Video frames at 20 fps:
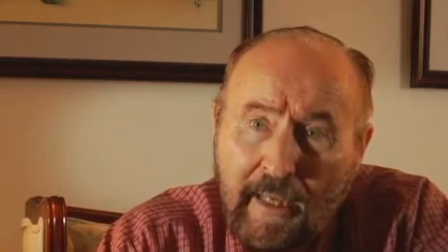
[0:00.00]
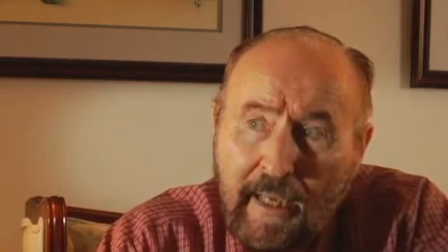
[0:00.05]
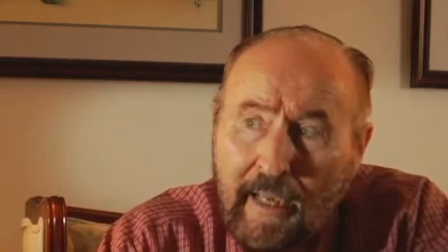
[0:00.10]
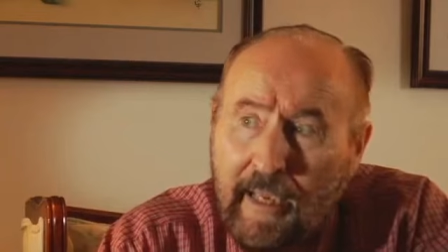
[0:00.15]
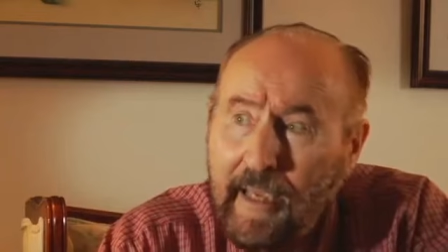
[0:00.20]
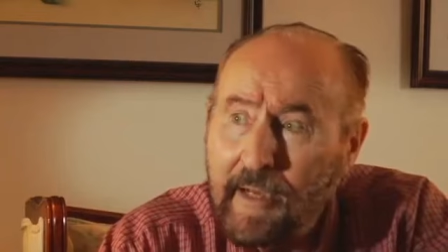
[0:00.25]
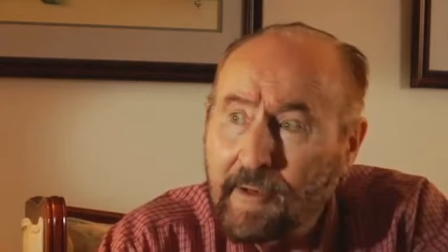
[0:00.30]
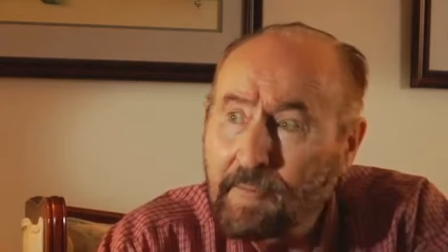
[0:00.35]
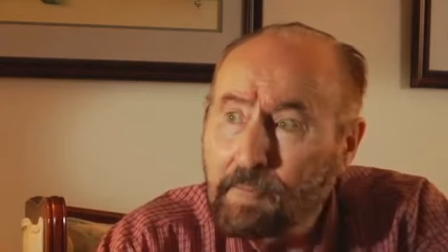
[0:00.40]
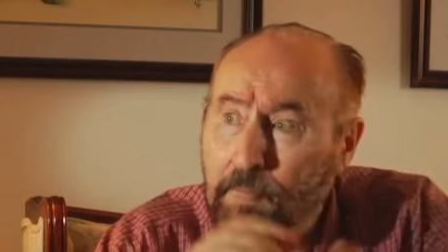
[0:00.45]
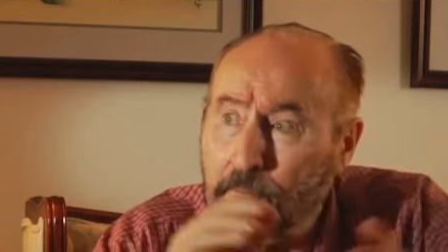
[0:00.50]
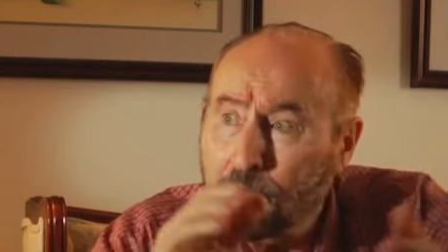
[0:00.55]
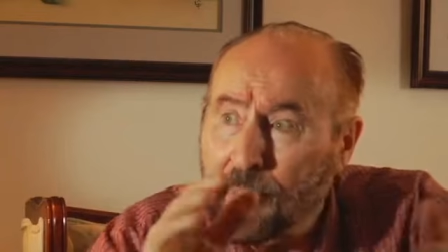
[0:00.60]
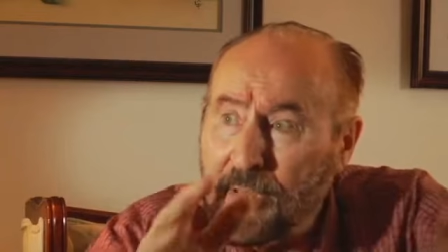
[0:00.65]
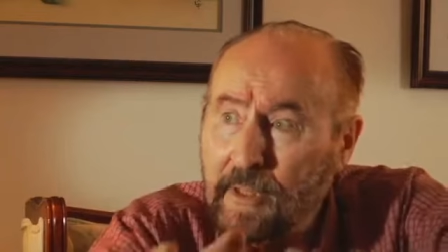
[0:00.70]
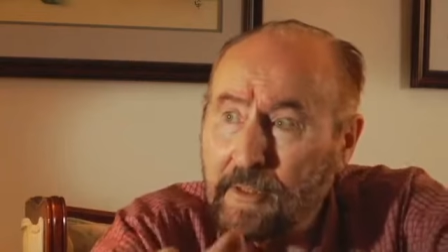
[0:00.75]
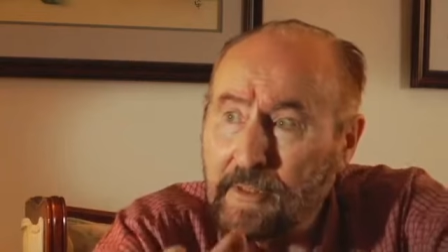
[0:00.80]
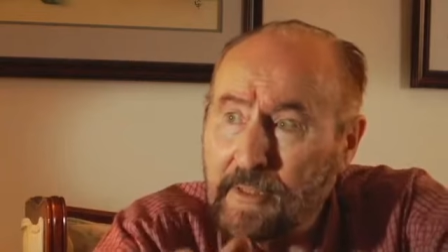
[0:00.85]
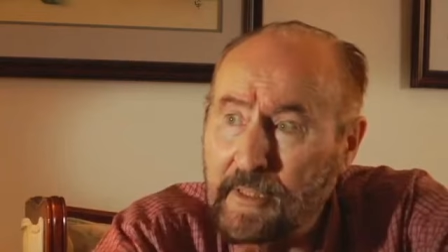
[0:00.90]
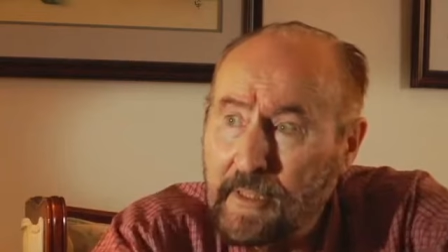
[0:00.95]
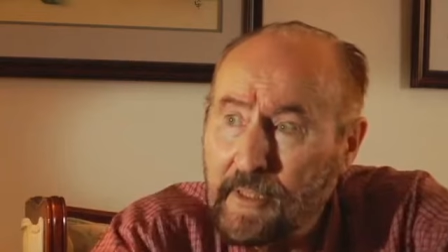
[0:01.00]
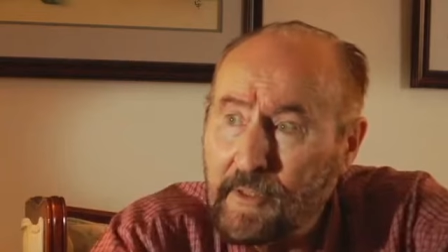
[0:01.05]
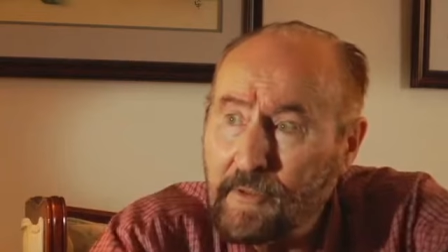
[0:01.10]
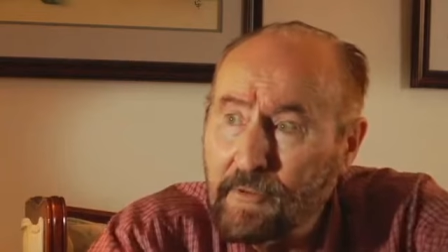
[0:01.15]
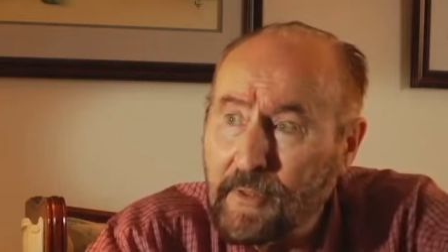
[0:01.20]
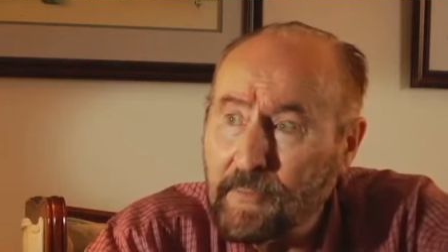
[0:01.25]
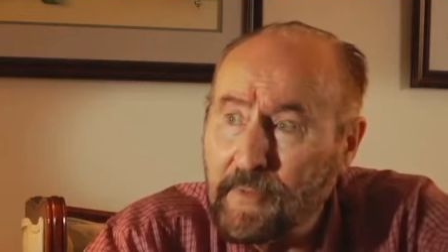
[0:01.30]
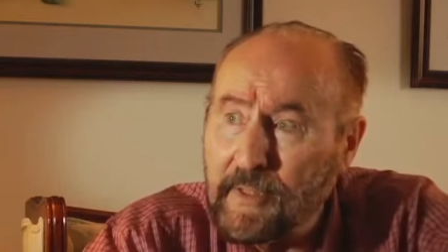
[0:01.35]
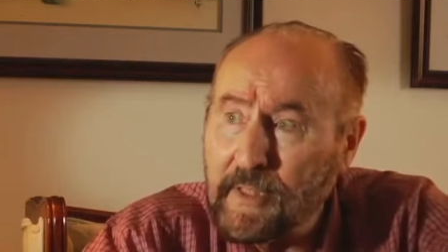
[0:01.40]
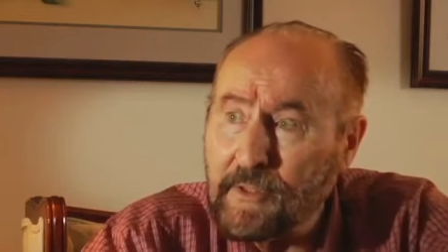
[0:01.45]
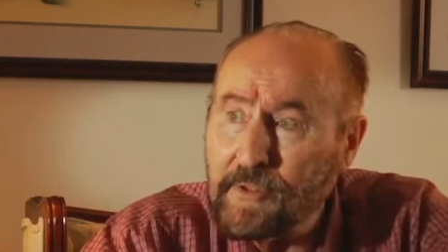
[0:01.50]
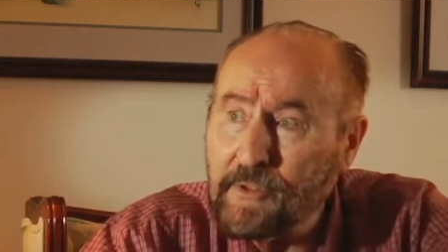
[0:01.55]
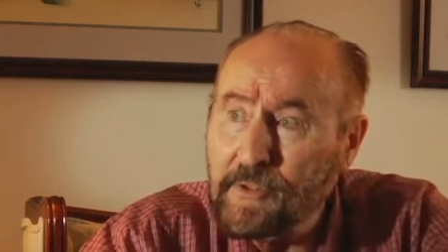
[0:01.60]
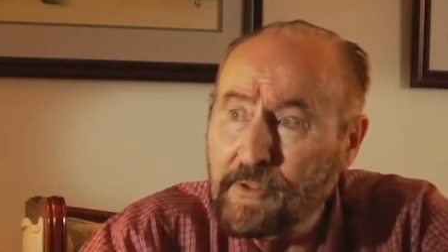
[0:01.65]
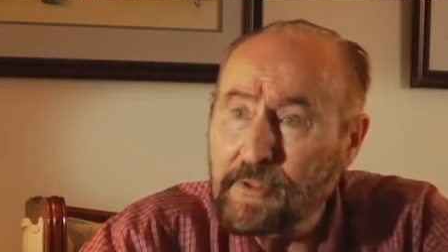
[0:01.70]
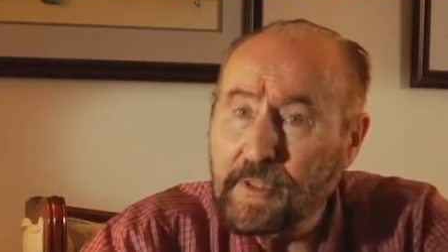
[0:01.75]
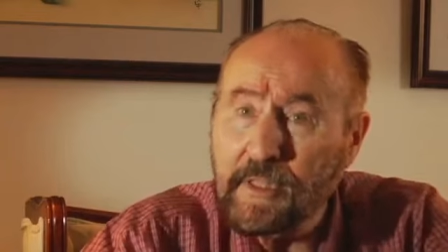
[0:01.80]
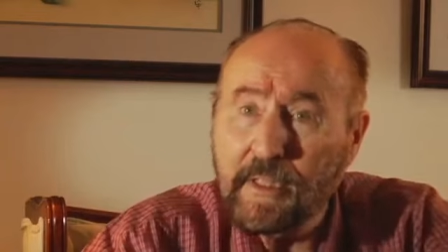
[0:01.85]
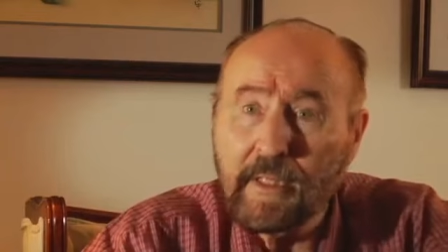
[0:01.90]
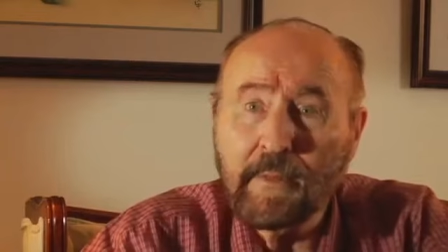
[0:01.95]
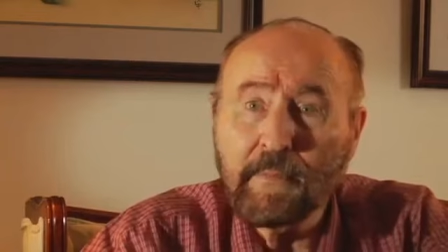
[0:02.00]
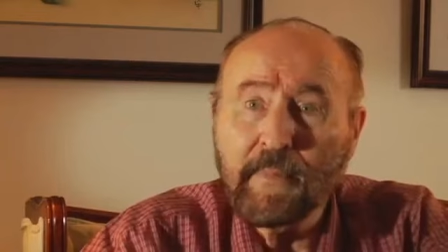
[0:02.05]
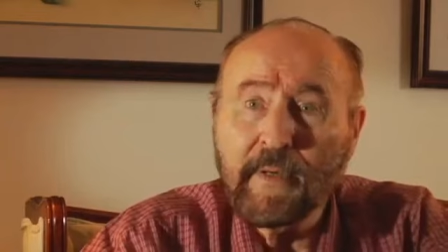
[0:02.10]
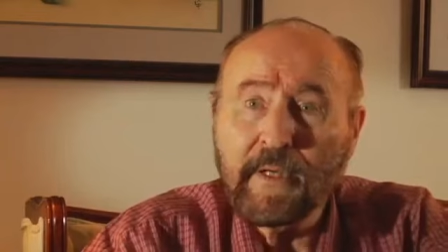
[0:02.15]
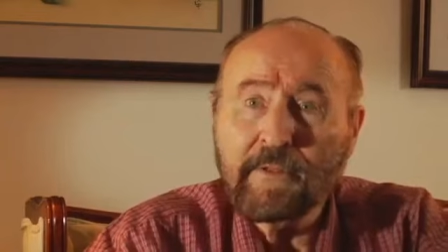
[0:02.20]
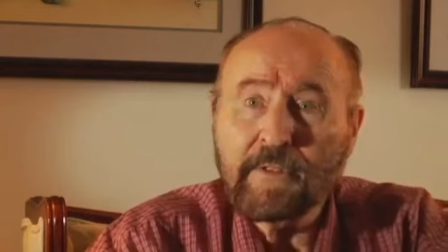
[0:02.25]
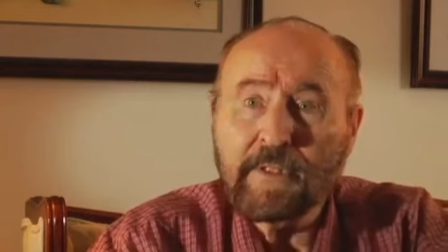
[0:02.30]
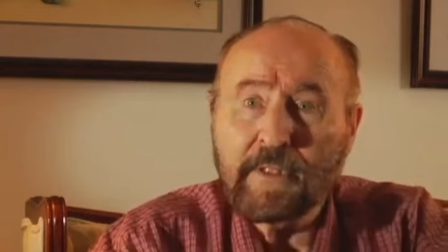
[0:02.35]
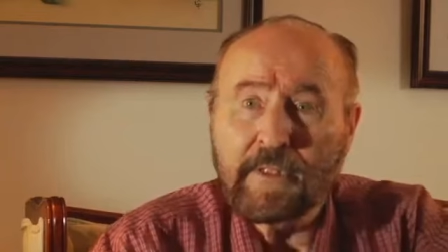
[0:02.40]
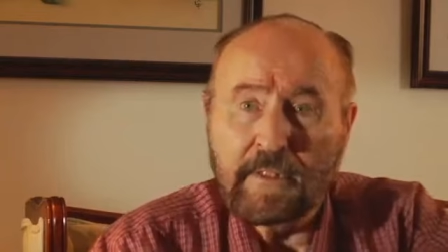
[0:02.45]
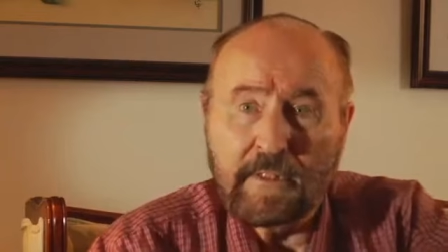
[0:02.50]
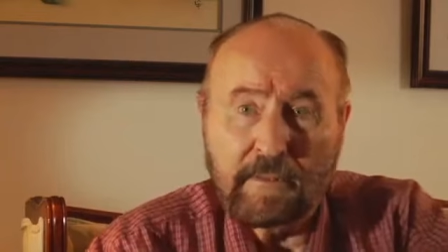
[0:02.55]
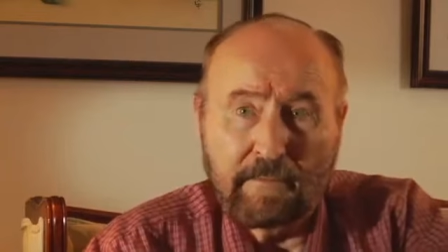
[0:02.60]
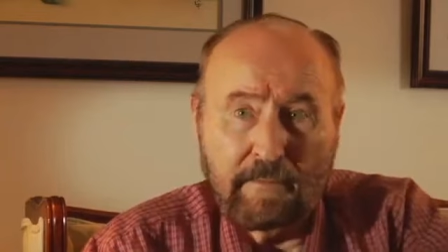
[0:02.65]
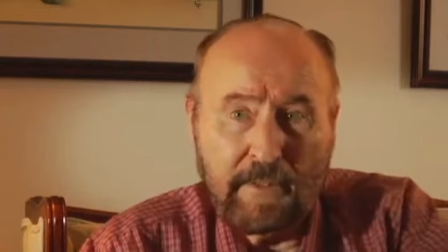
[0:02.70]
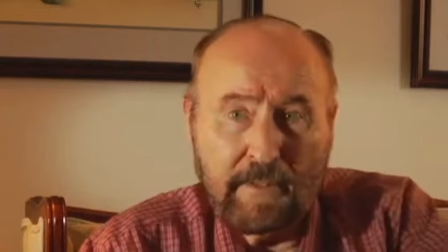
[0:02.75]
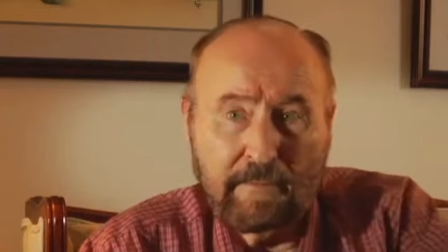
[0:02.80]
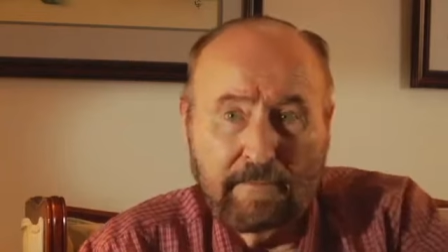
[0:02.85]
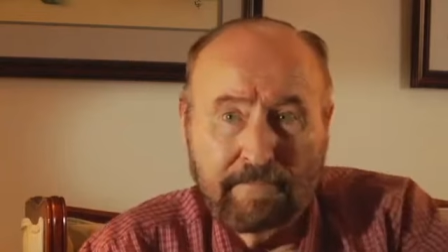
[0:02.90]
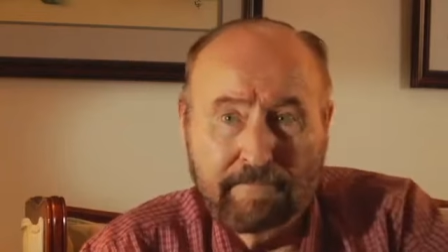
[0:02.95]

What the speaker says: and built and equipped and used in our power systems.